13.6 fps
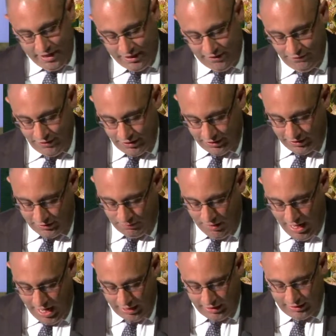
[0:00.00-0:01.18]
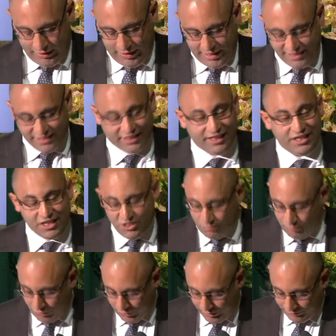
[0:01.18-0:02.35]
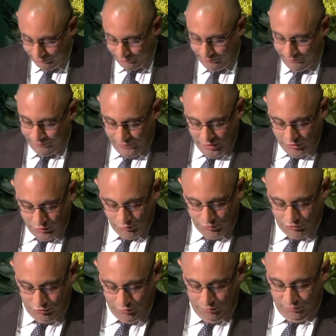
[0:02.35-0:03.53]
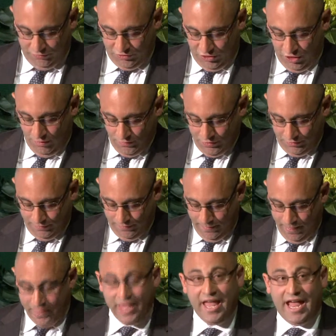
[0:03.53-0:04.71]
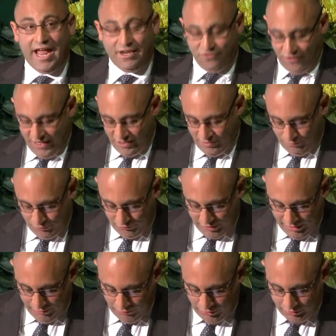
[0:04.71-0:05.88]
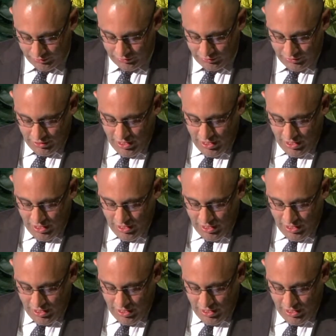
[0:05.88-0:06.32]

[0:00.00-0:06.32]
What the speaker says: Given that this park is a linkage point to a strip of shops and transport networks,